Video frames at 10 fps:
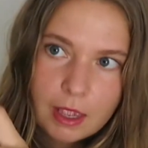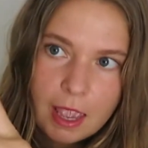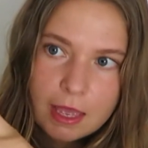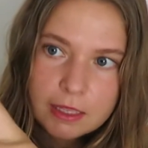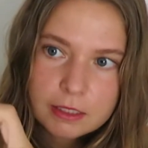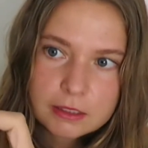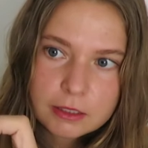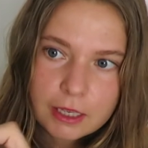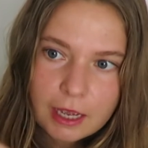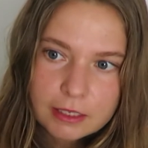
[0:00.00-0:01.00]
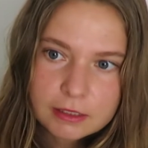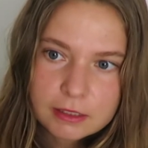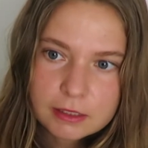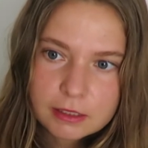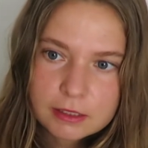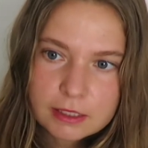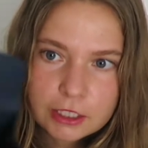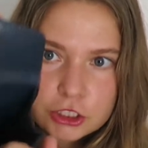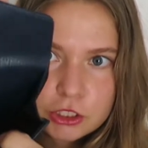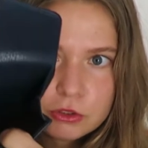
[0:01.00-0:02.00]
and it has this
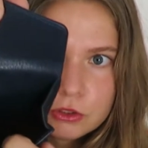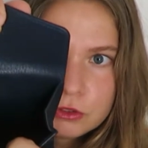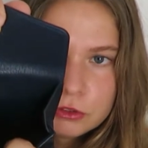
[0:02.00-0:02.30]
section